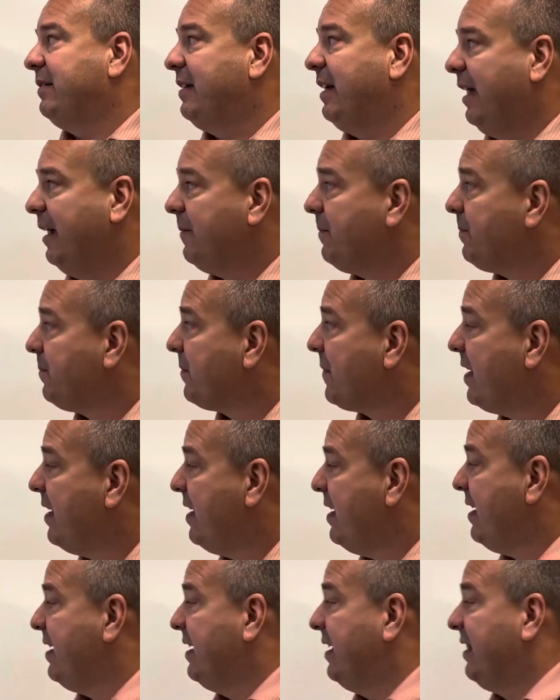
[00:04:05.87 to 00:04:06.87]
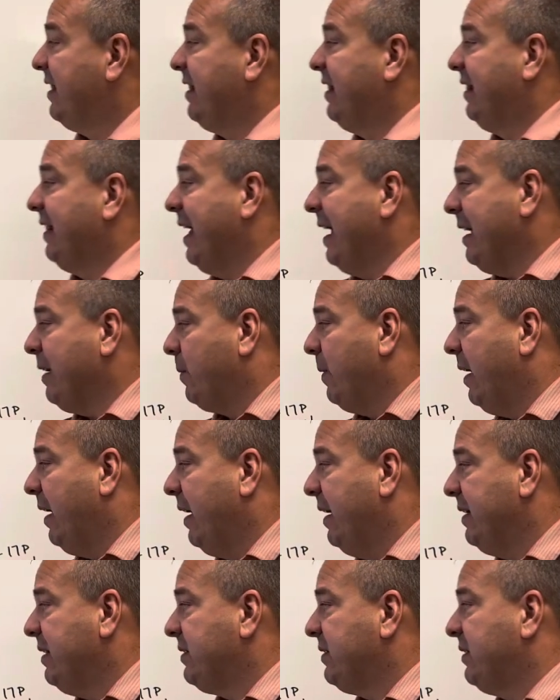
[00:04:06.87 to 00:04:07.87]
Okay,
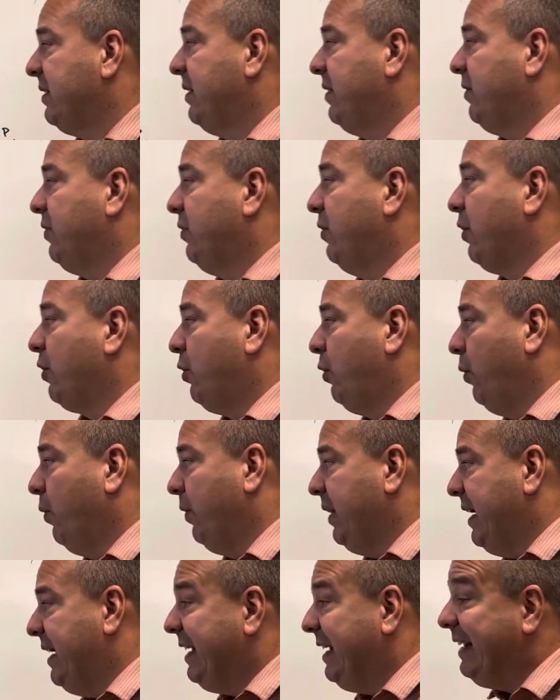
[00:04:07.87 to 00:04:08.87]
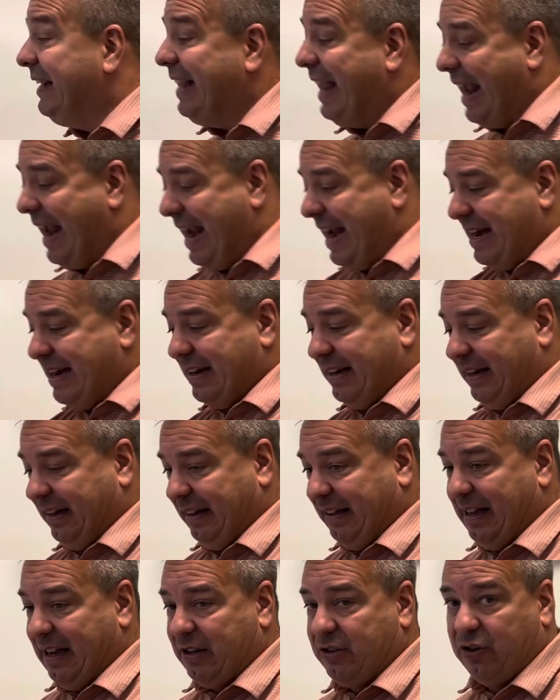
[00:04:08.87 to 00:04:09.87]
likewise, the chlorine gained an
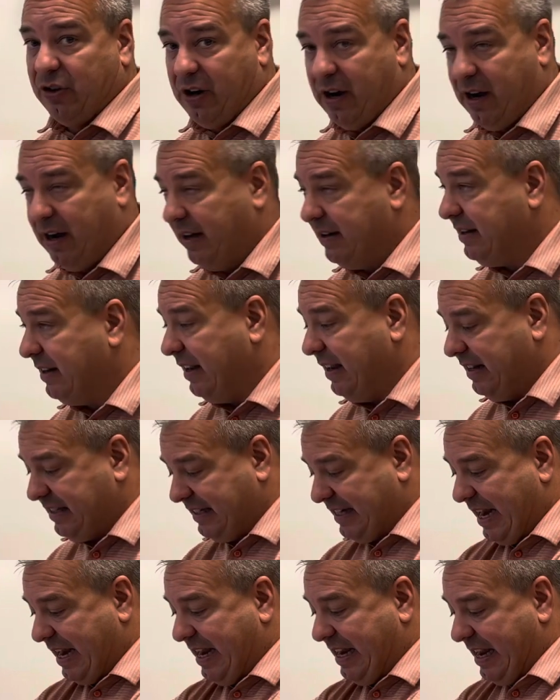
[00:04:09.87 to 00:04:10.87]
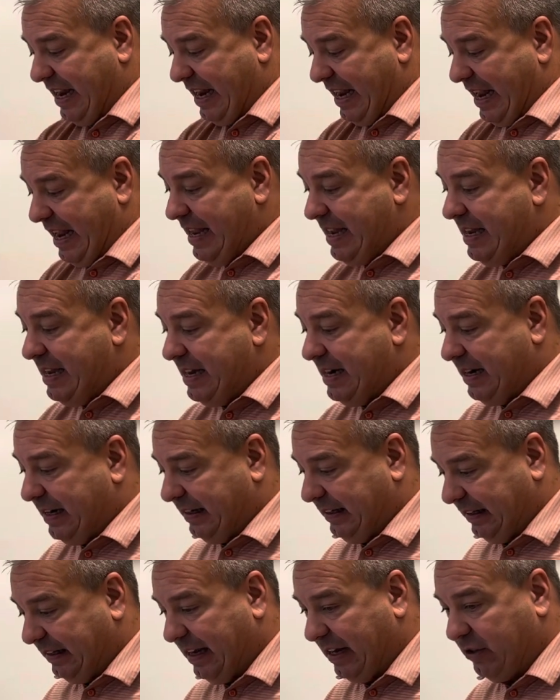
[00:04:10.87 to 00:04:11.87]
electron. It's taking in an
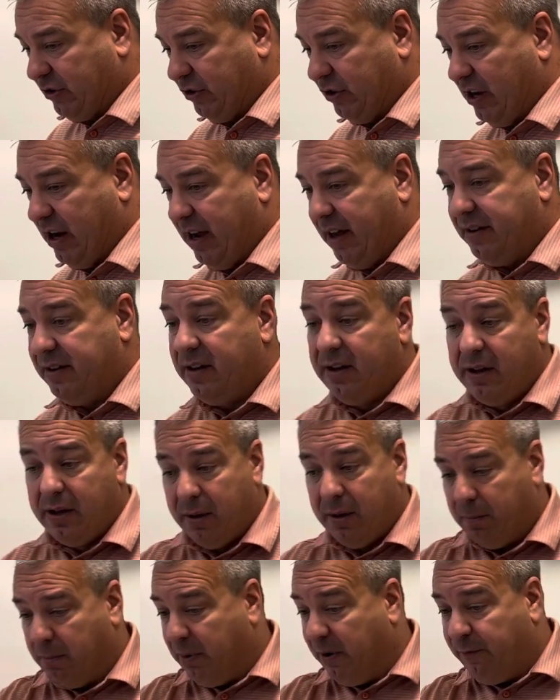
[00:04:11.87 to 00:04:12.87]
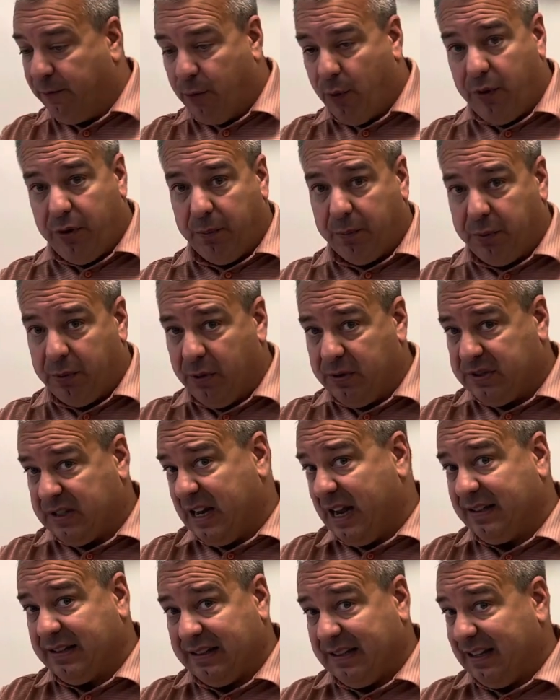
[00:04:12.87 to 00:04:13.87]
electron. Before, the
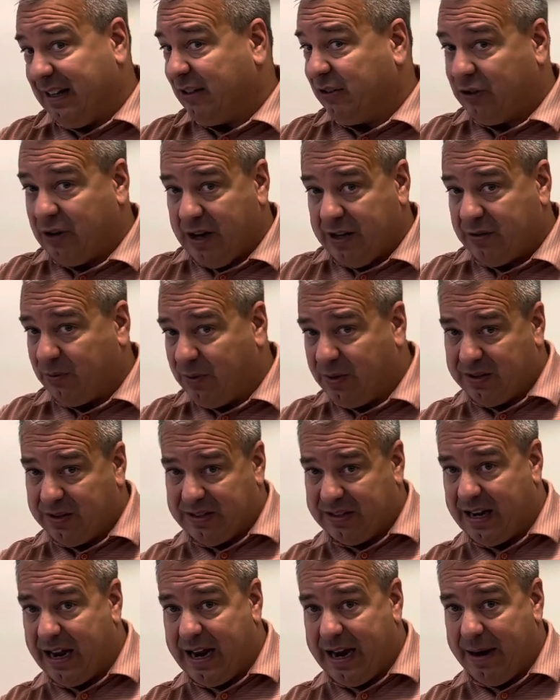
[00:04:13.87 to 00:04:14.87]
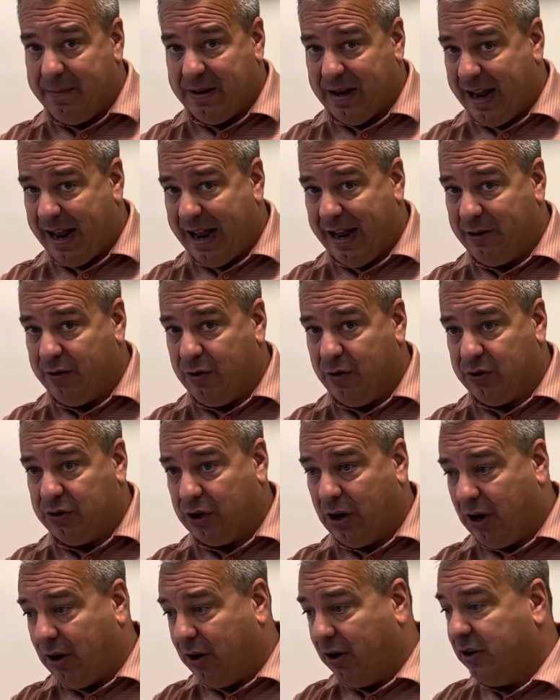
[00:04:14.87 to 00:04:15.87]
protons and electrons were the same and had no
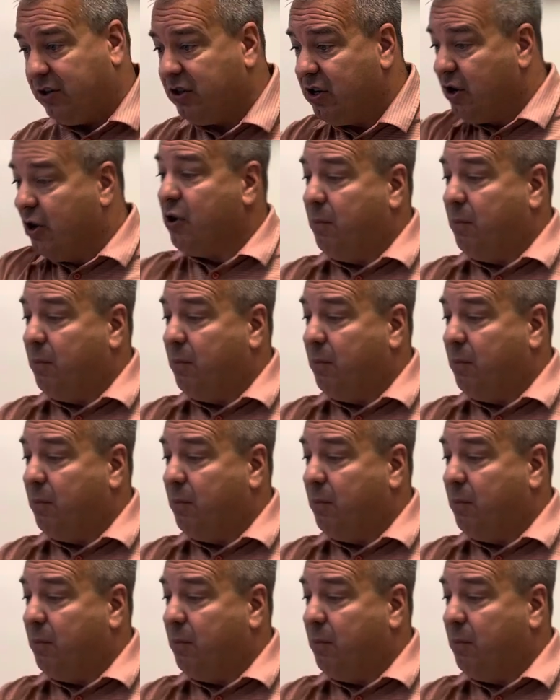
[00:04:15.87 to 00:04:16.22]
charge.